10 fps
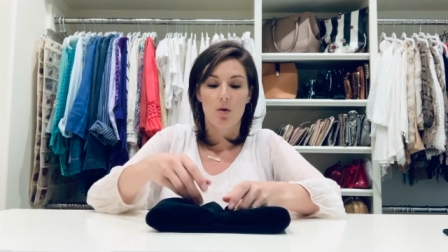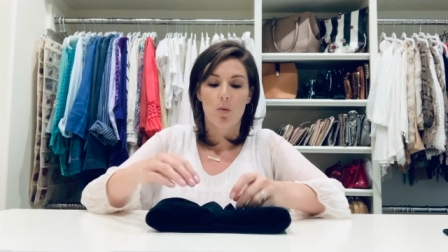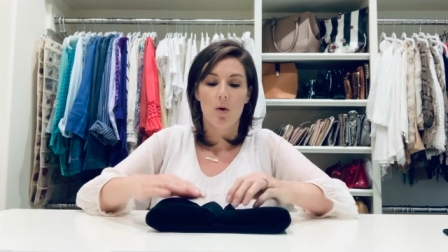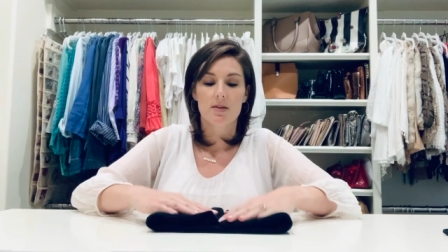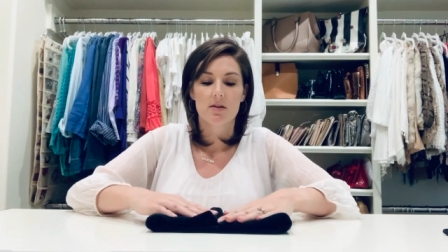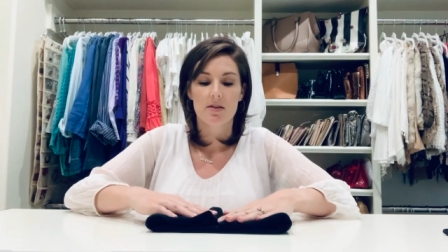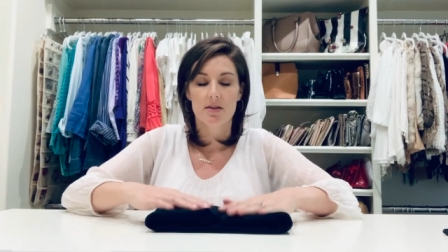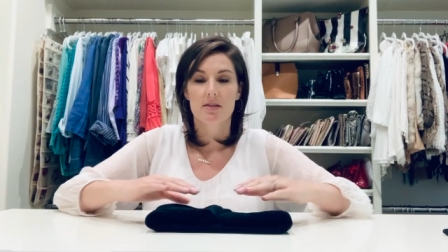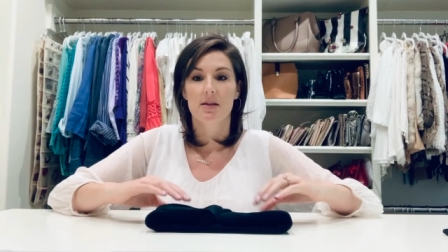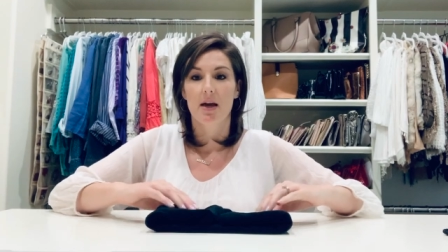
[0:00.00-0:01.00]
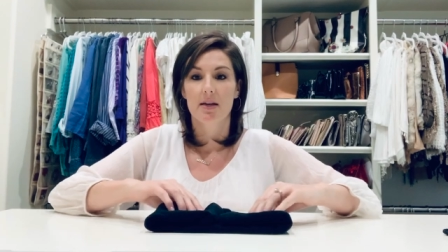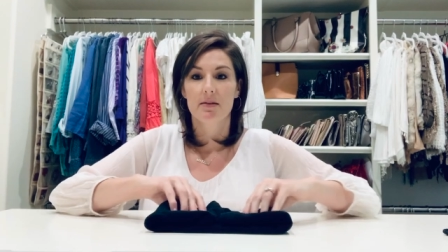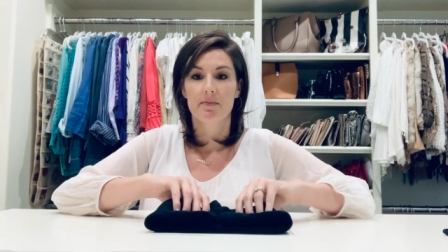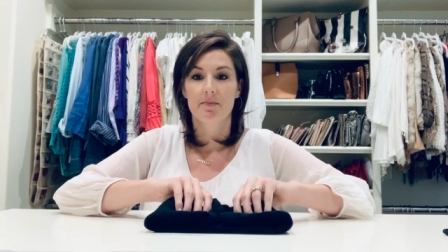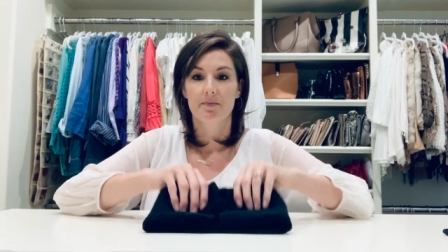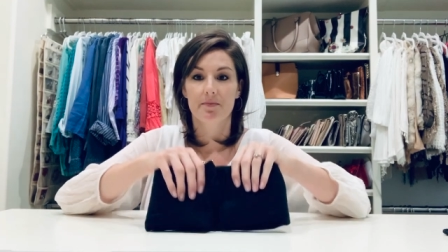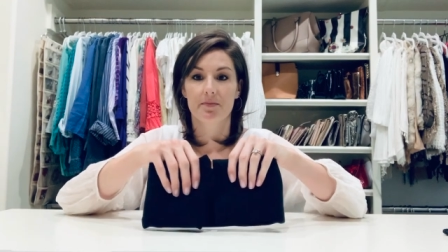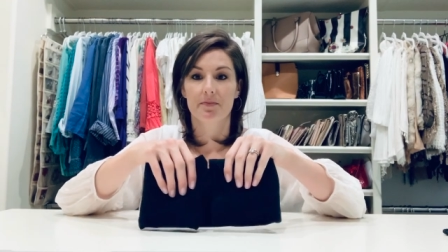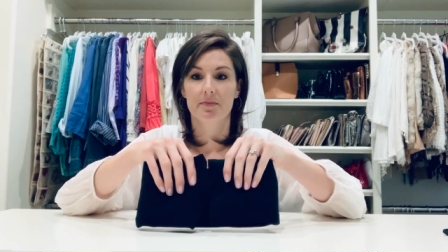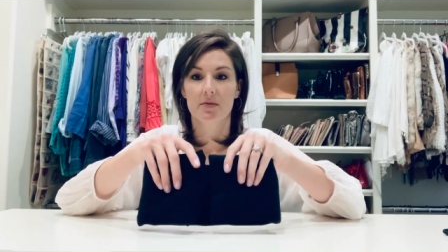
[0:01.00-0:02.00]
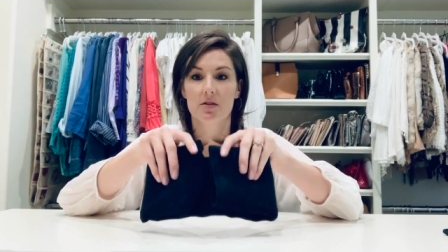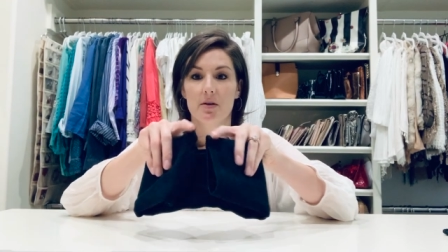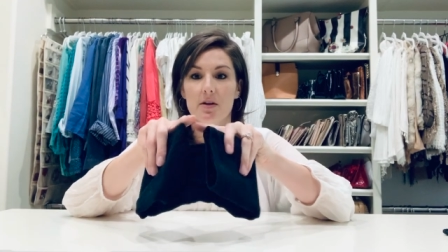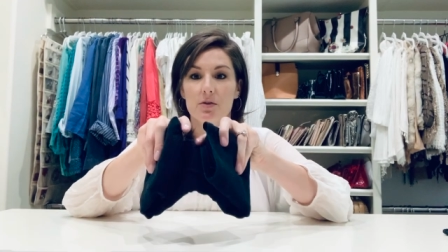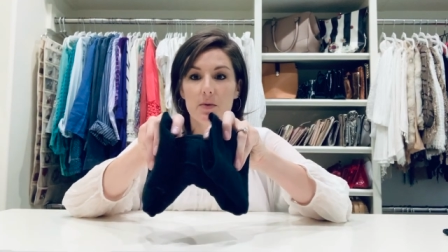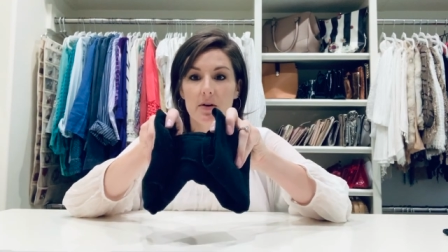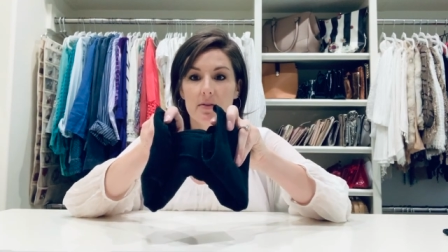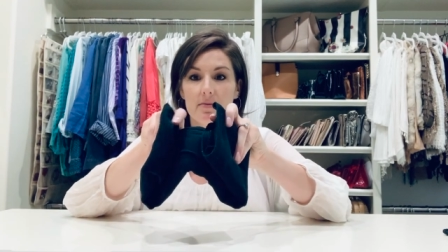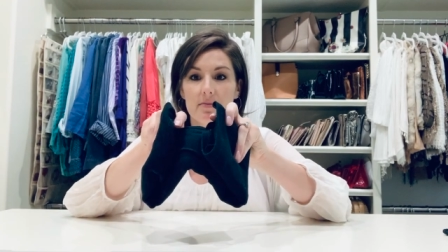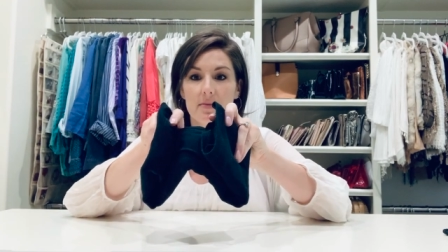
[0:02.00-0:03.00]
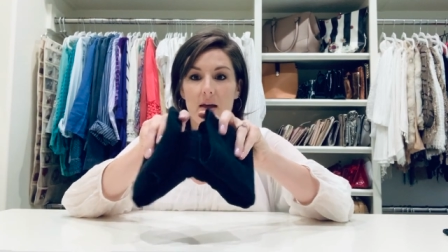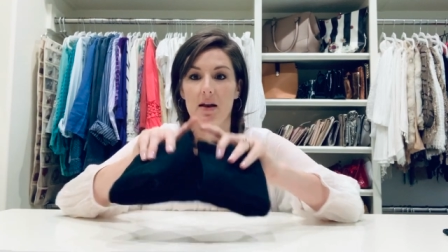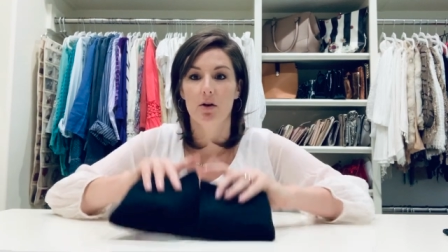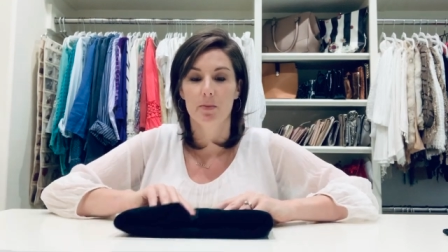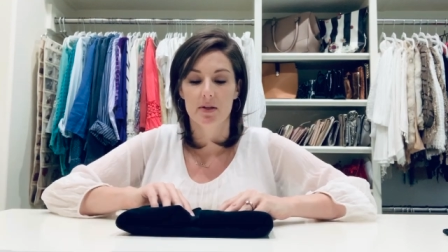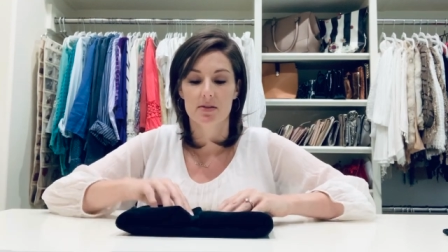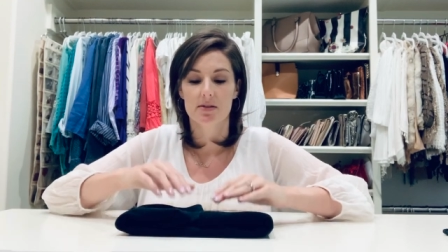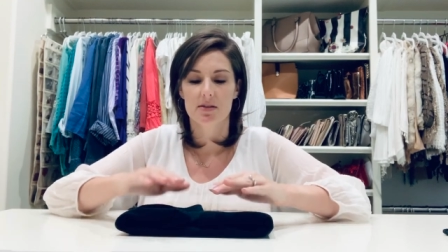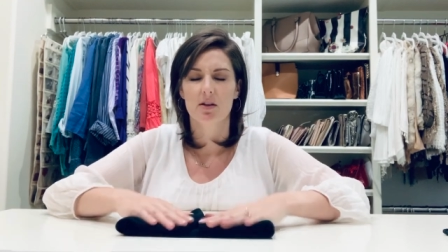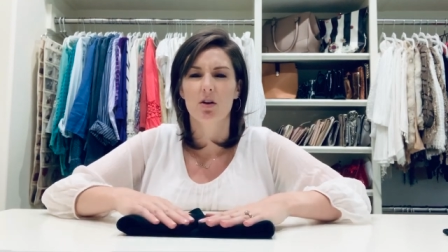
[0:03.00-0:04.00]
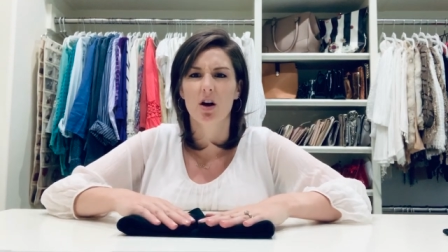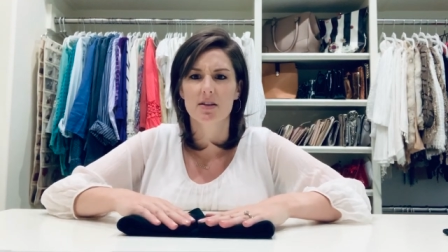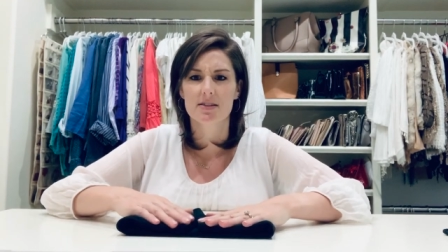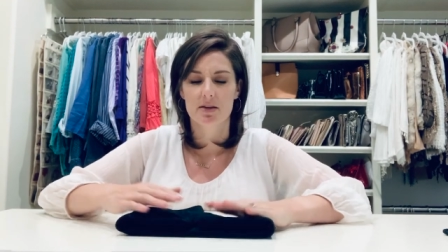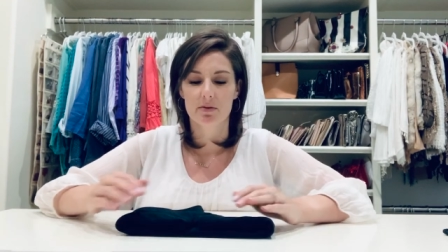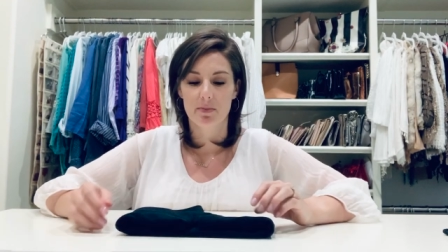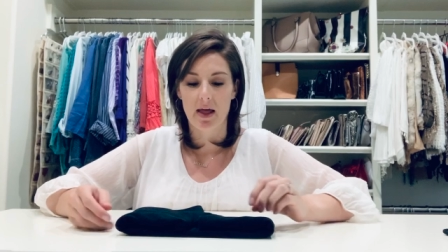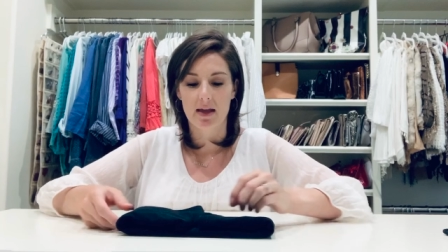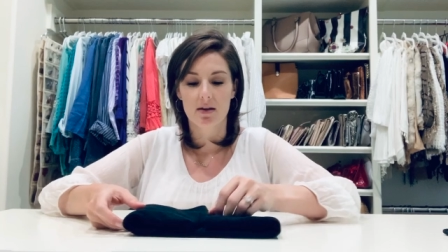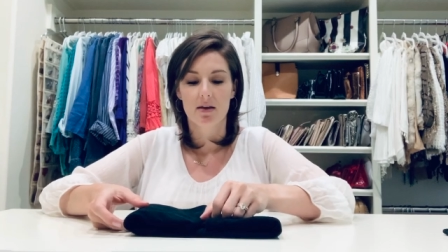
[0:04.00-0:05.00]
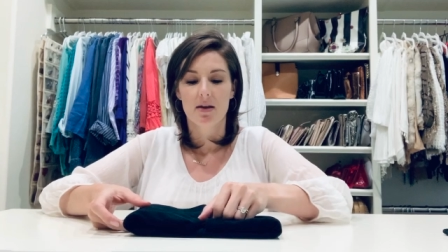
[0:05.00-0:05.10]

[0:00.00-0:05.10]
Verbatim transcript: once on this side. So here's where that opens. It's a little hard to see with black.